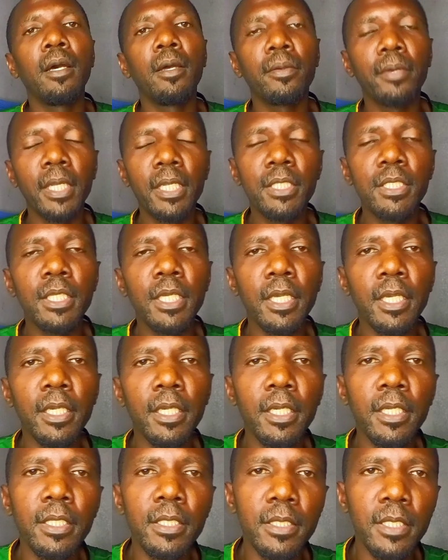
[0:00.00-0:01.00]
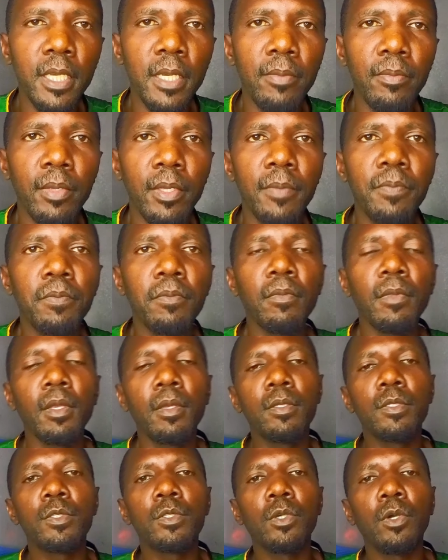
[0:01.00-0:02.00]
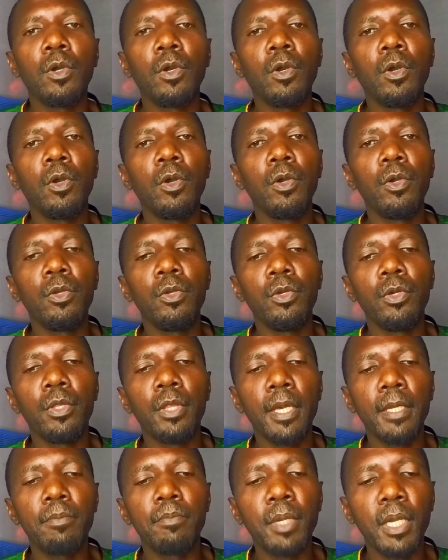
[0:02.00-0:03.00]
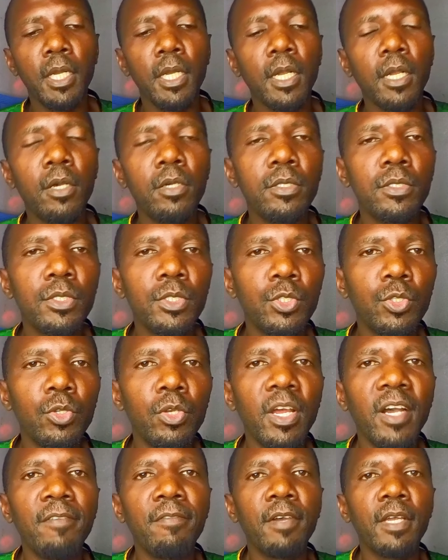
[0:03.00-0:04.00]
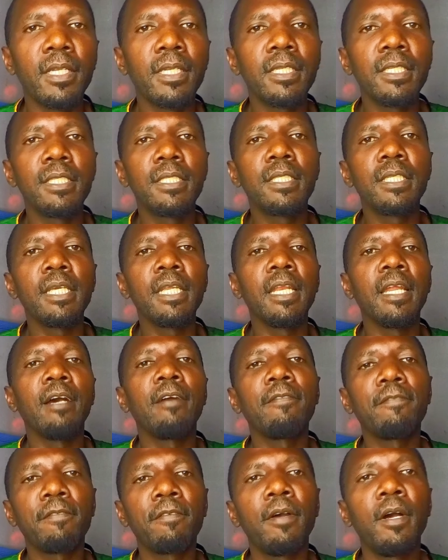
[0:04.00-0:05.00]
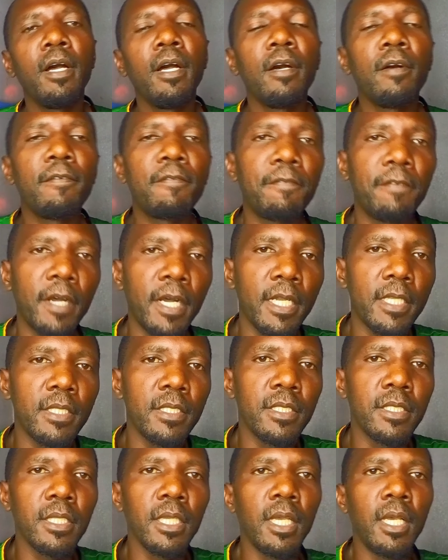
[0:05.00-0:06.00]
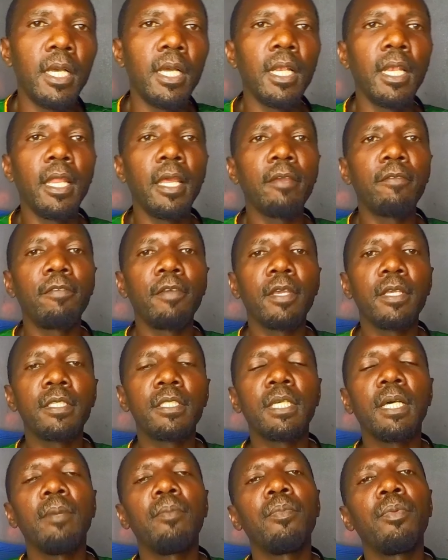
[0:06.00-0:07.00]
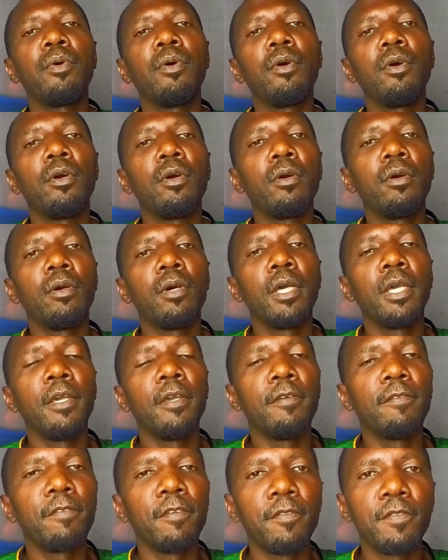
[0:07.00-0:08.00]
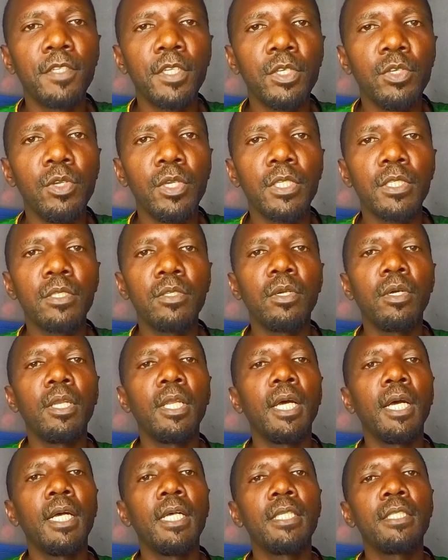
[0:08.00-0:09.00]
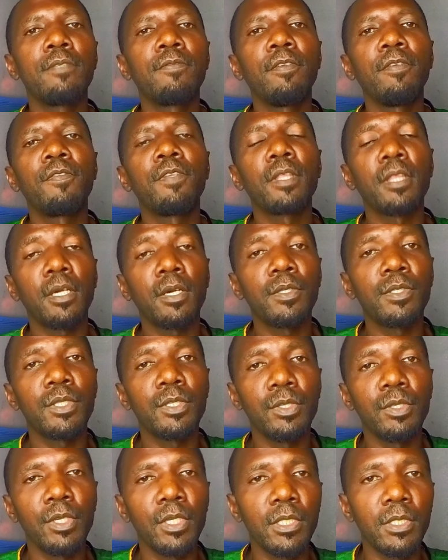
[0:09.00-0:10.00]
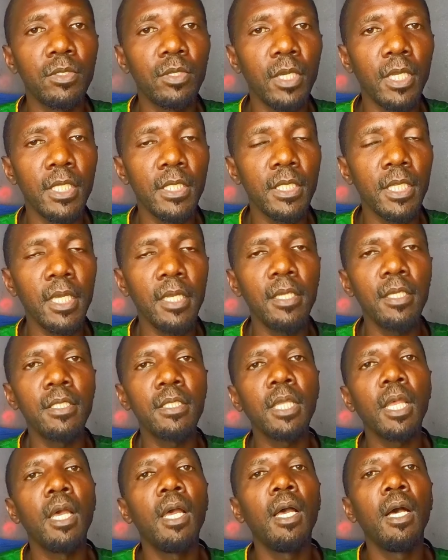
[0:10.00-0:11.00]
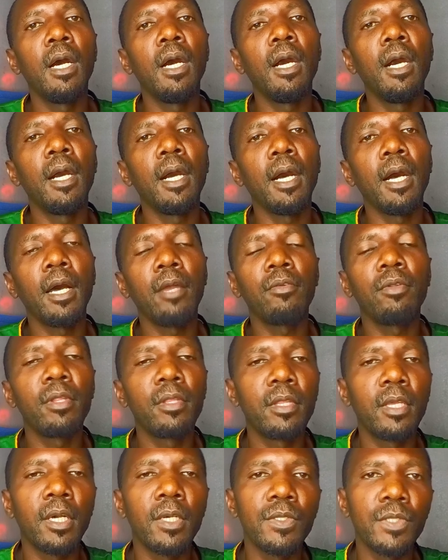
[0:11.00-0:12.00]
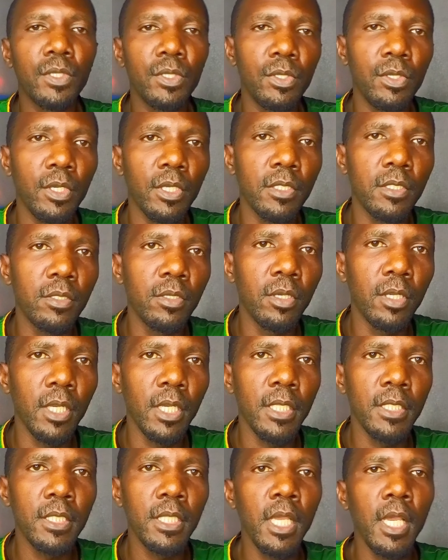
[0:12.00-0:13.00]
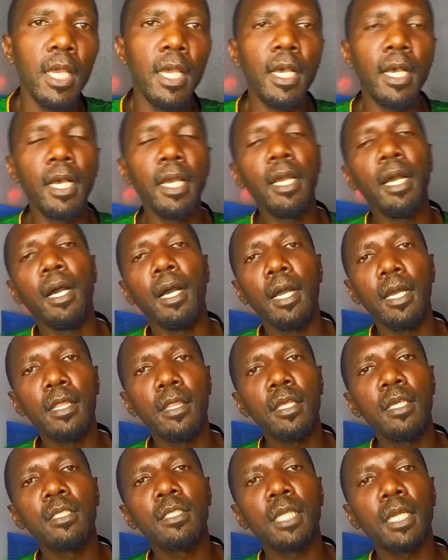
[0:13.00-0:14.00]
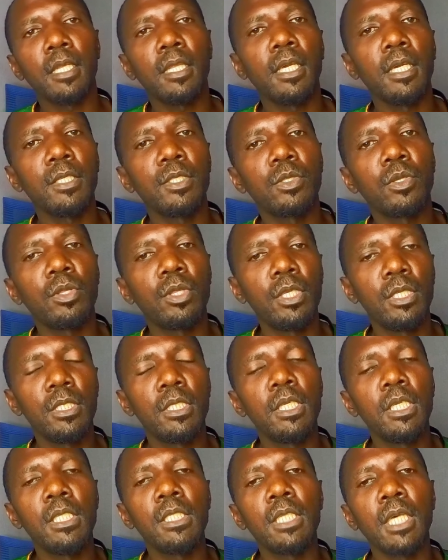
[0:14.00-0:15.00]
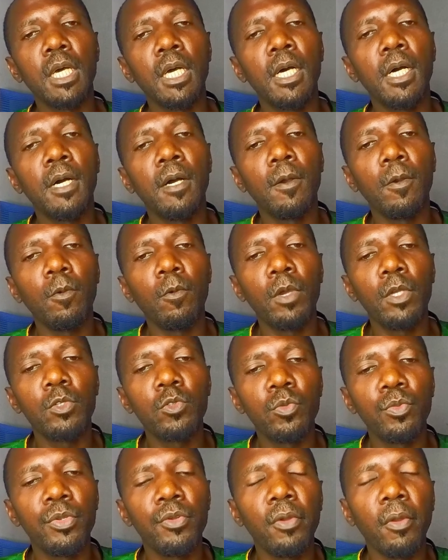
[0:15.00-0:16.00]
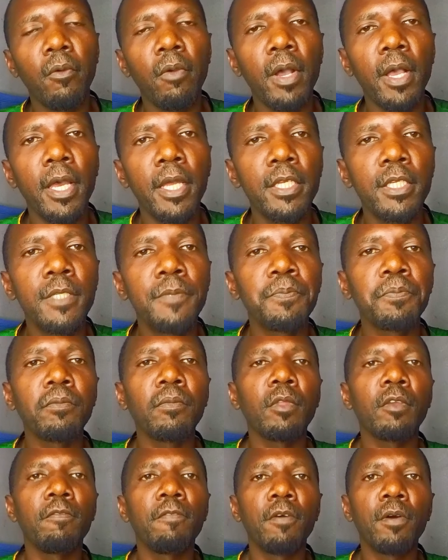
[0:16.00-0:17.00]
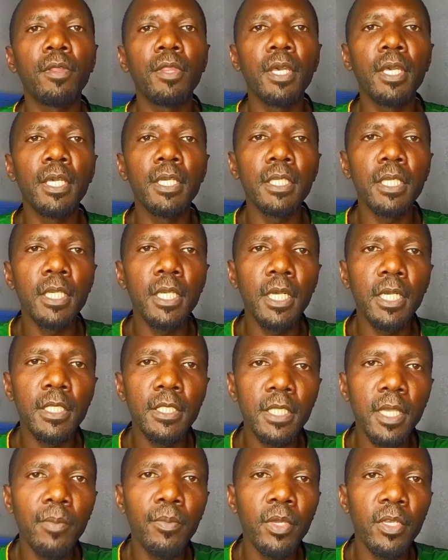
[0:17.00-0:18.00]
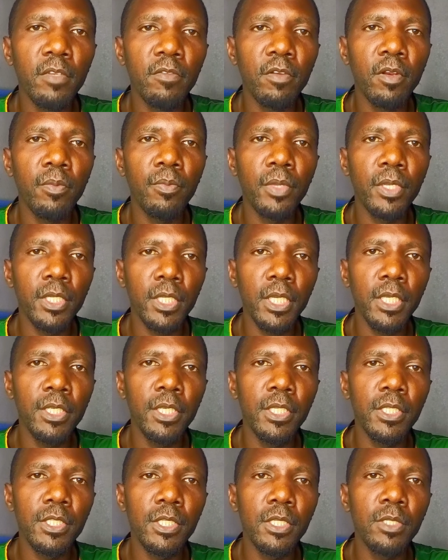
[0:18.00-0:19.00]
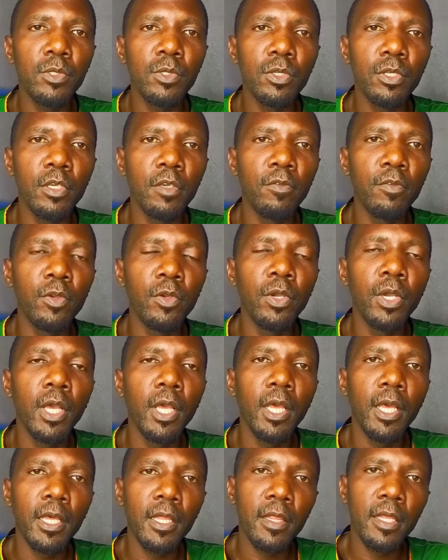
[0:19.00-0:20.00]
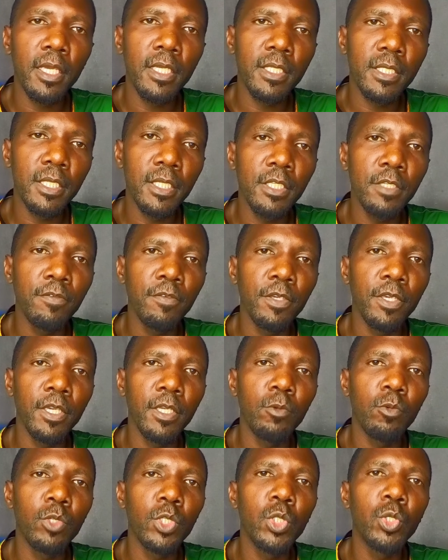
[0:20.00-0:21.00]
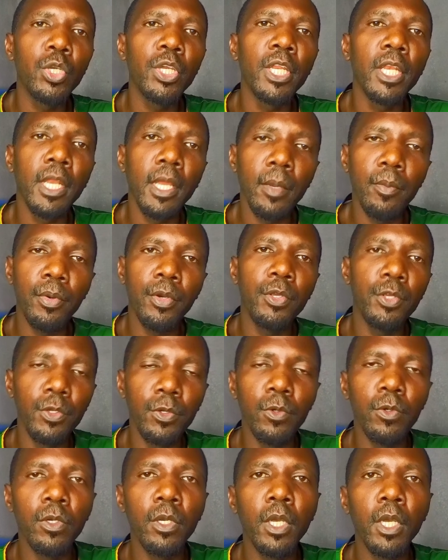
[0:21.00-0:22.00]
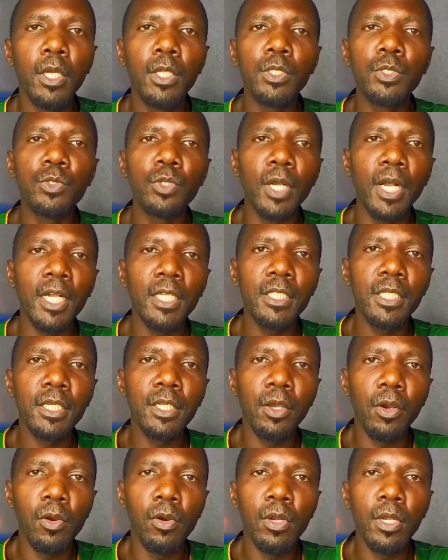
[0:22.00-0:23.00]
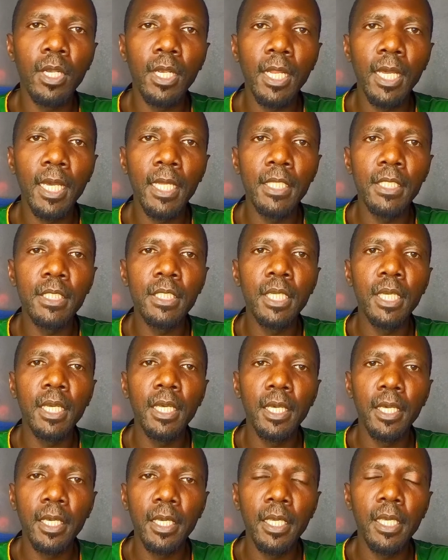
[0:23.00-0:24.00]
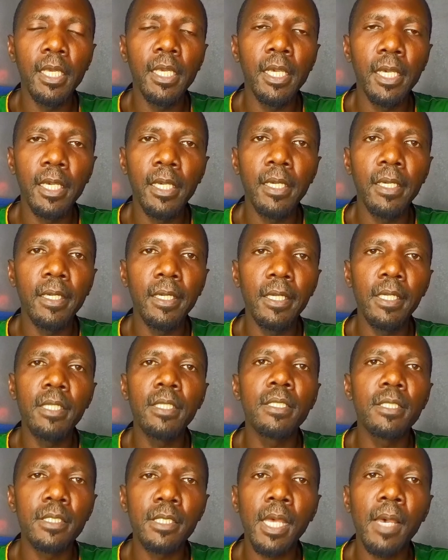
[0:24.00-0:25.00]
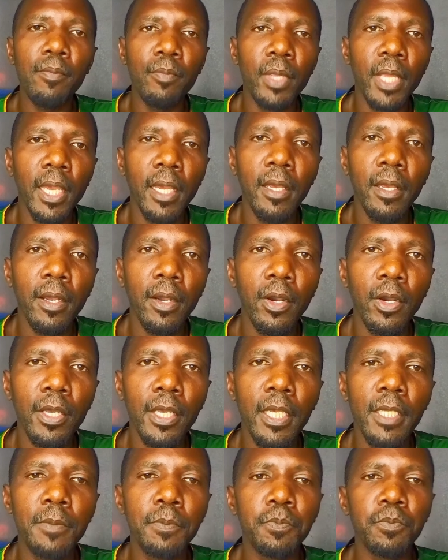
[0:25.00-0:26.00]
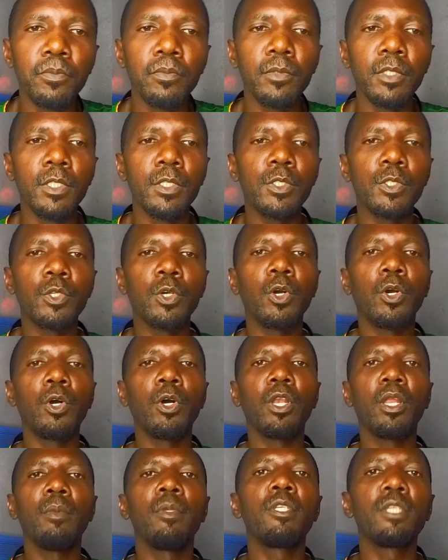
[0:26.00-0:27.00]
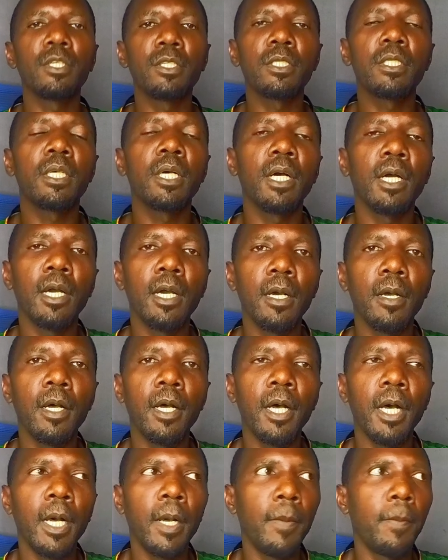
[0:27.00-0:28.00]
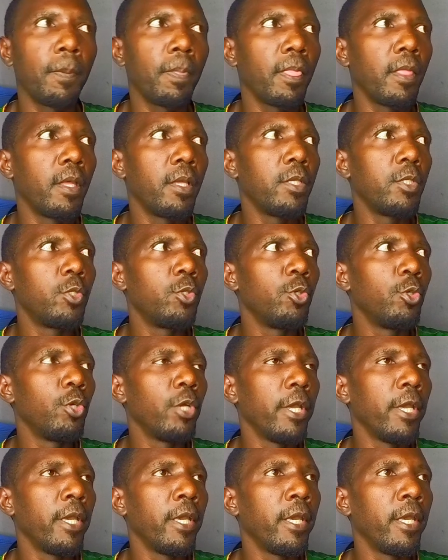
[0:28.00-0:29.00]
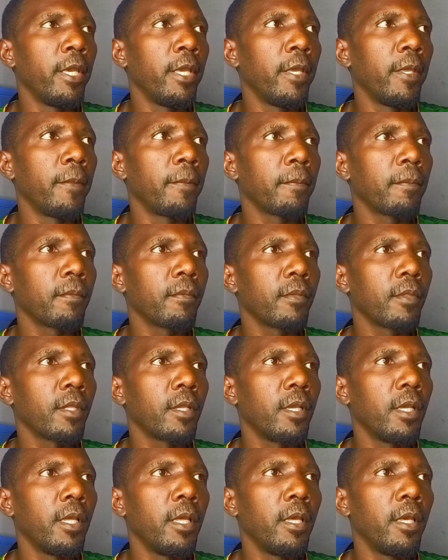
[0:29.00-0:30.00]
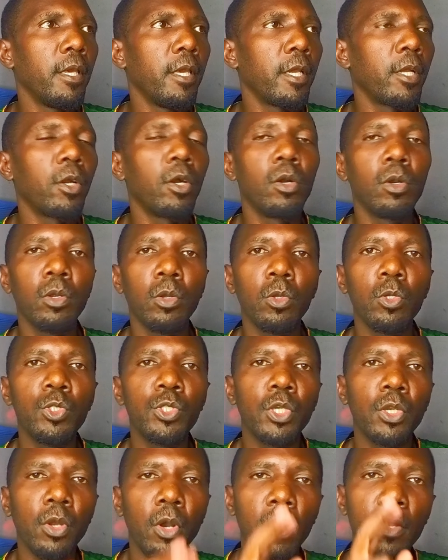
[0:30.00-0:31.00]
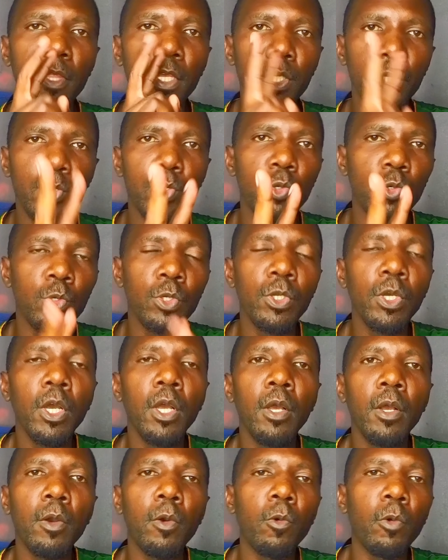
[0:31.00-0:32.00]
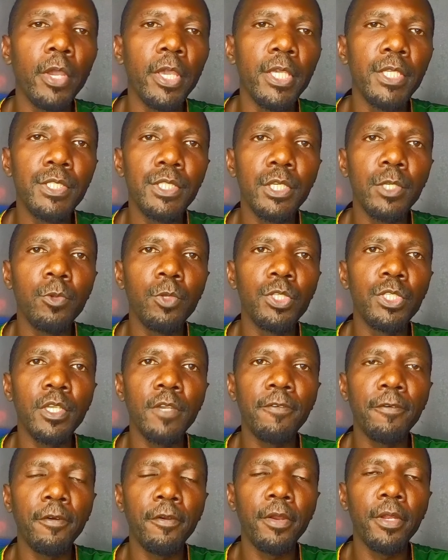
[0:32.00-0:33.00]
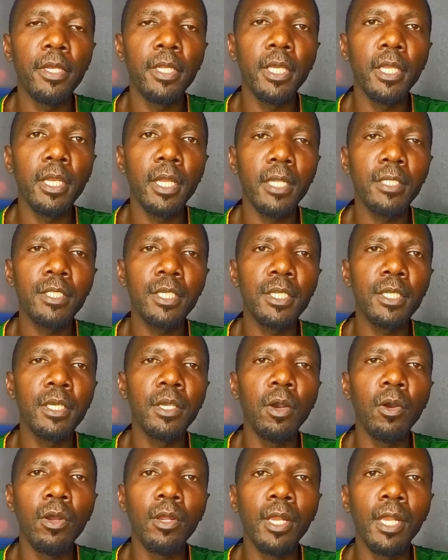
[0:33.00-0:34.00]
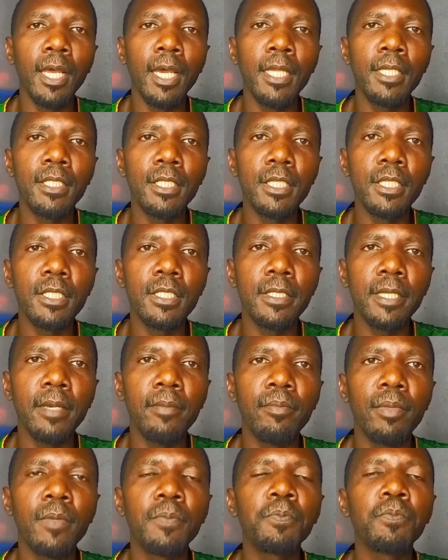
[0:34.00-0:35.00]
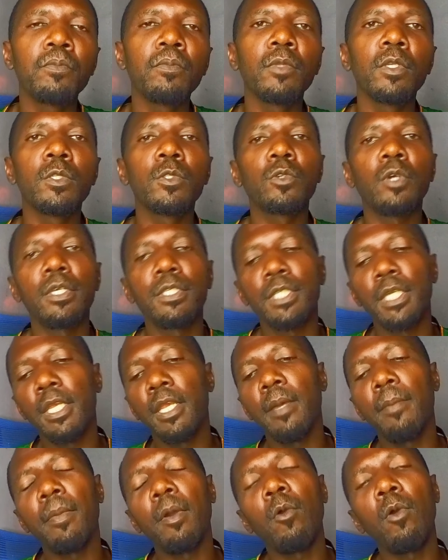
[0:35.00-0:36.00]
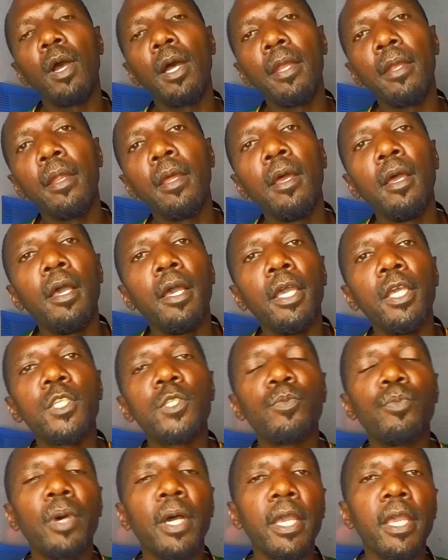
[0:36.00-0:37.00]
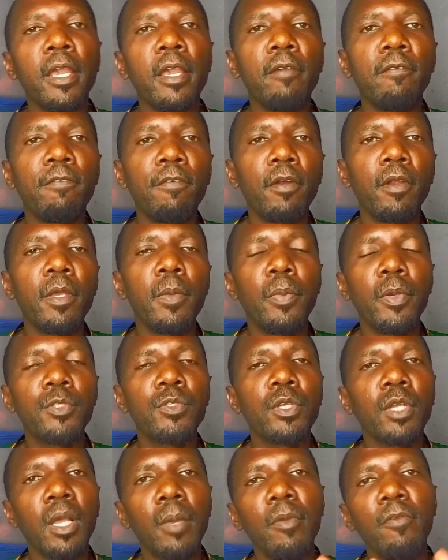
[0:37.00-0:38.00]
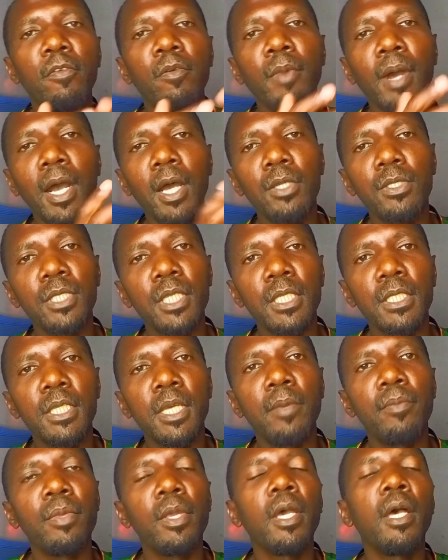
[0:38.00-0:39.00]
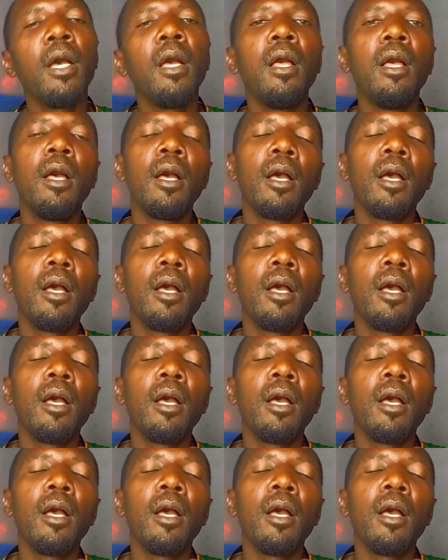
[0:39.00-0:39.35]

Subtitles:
right here in Zambia. So that bank account should have at least enough funds, like for example, 50 US dollars, 50,000 US dollars, that is 100,000 US dollars, yeah, and things like that. So these things are what will be required for the Zambia Development Agency to give you that certificate, which will enable you to actually own land here in Zambia. Okay, so let me just do a conclusion on the two ways in which a foreign can actually own land in Zambia. So I said number one is by a person coming from outside Zambia